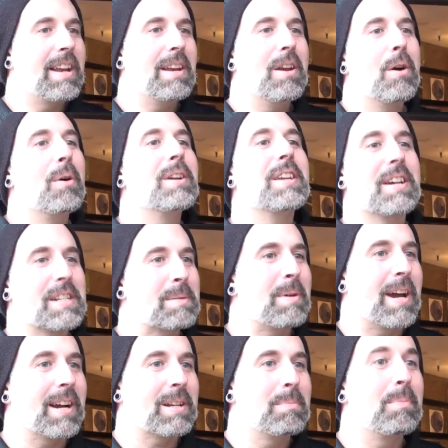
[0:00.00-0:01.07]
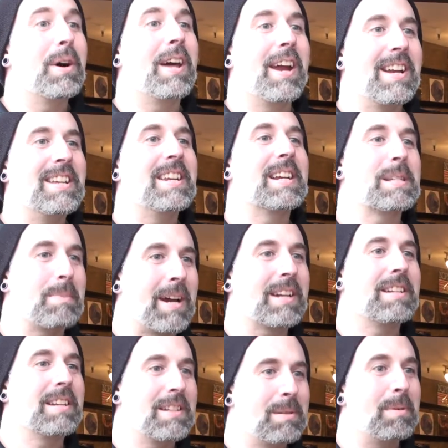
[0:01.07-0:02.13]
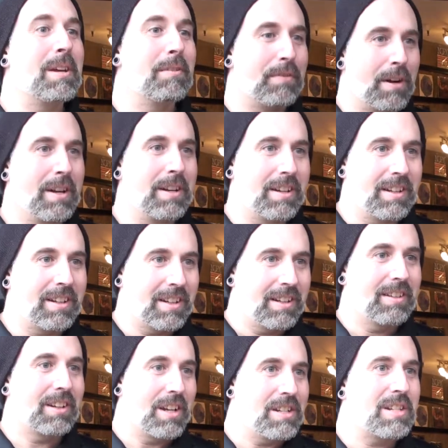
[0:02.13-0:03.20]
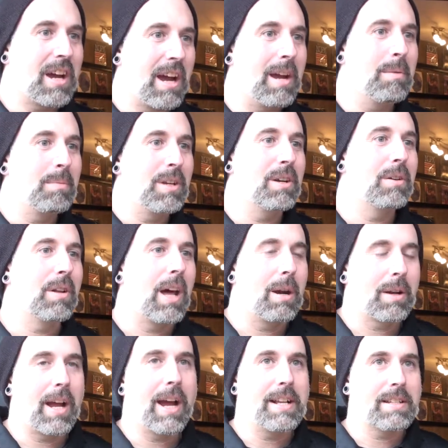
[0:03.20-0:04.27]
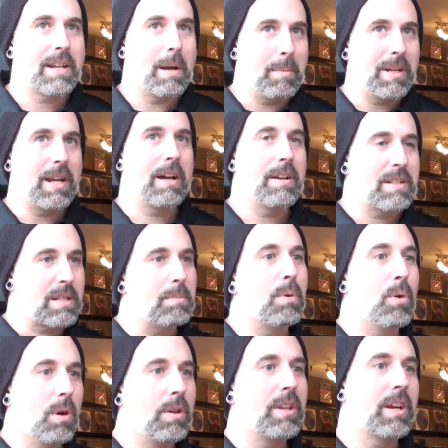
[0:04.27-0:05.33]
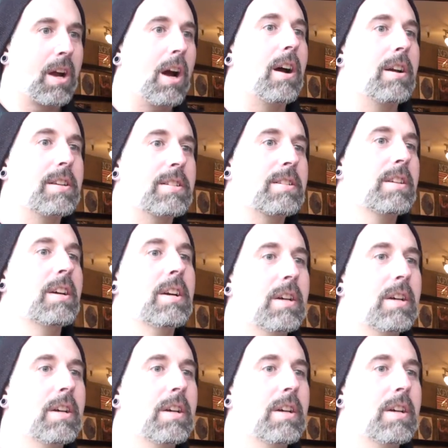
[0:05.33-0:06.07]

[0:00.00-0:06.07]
didn't know what to expect, but I did expect it to be a fun, good time. You know, a lot of guys coming down to support the cause.